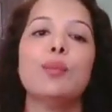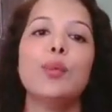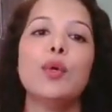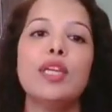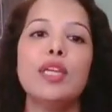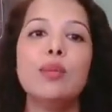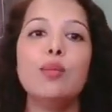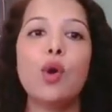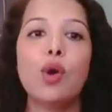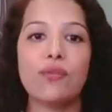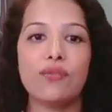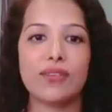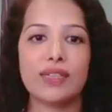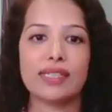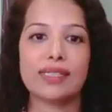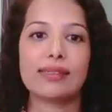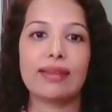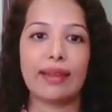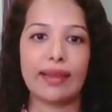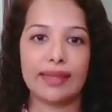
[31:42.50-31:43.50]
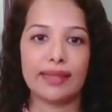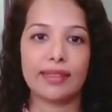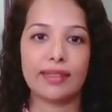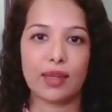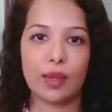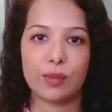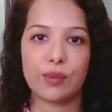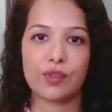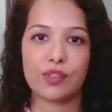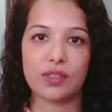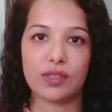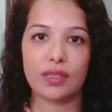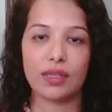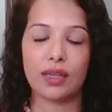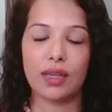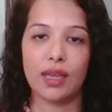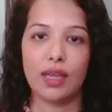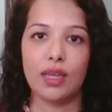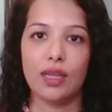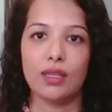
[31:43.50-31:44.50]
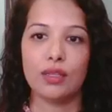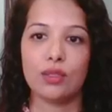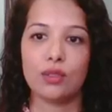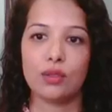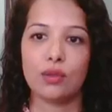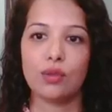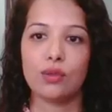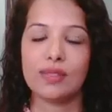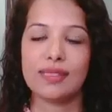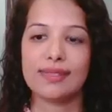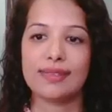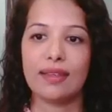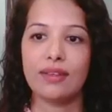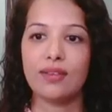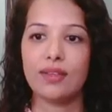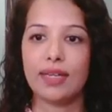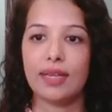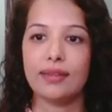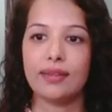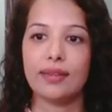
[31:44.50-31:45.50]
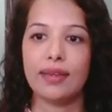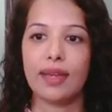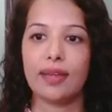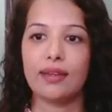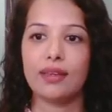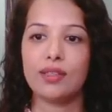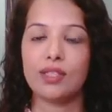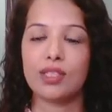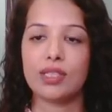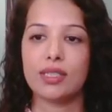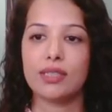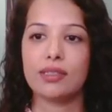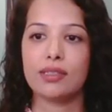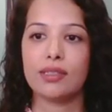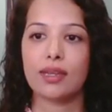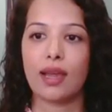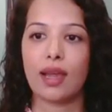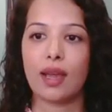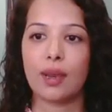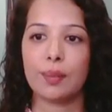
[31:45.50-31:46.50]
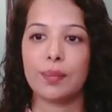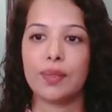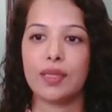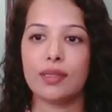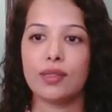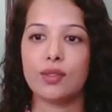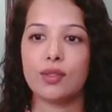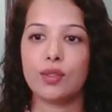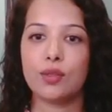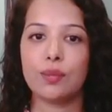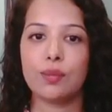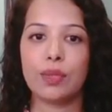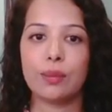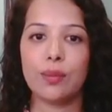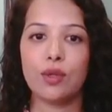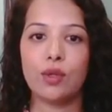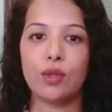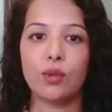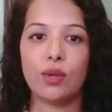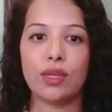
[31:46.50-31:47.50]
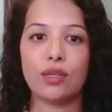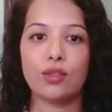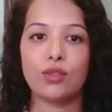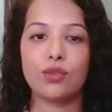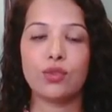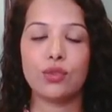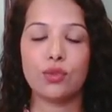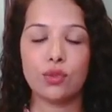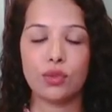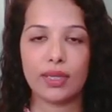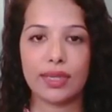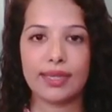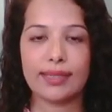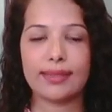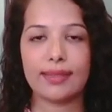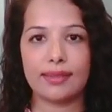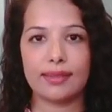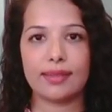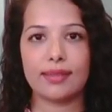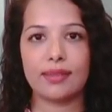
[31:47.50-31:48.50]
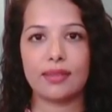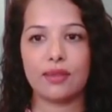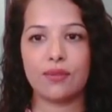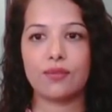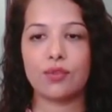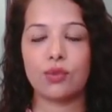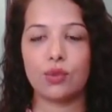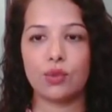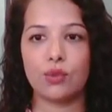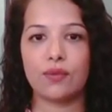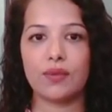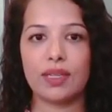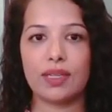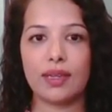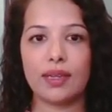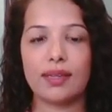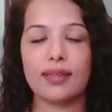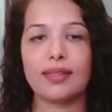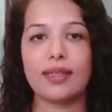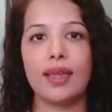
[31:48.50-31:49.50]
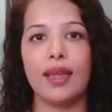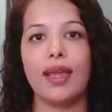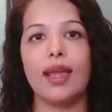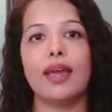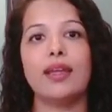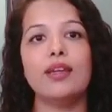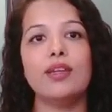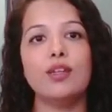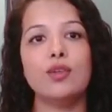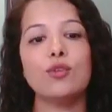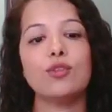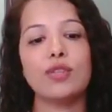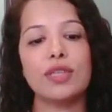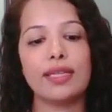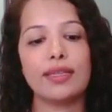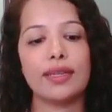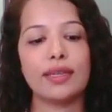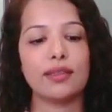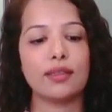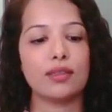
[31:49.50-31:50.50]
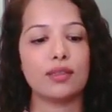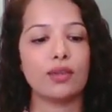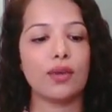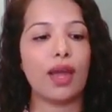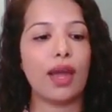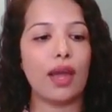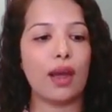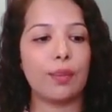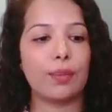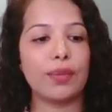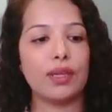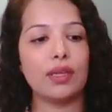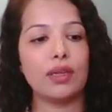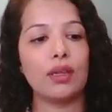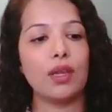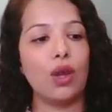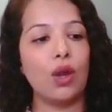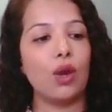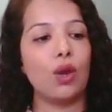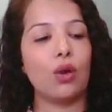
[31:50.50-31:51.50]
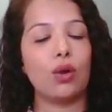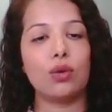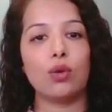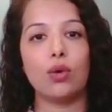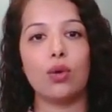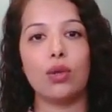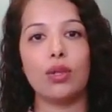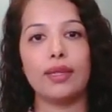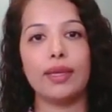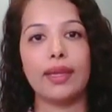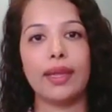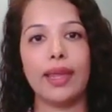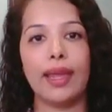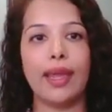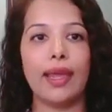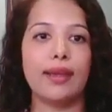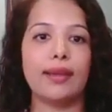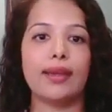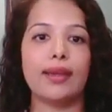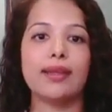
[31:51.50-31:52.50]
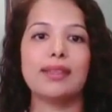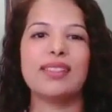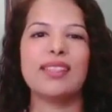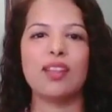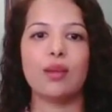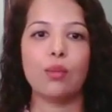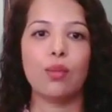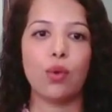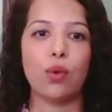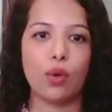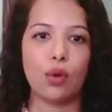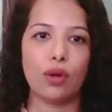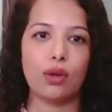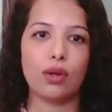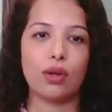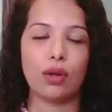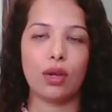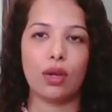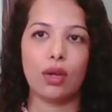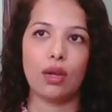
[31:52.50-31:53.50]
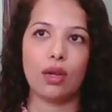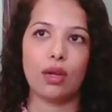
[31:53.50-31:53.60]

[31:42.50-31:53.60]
Polymorphous light eruption. So sun-related allergies happen to people who are truly sensitive to UV rays, and it usually tends to happen on all the areas that are more,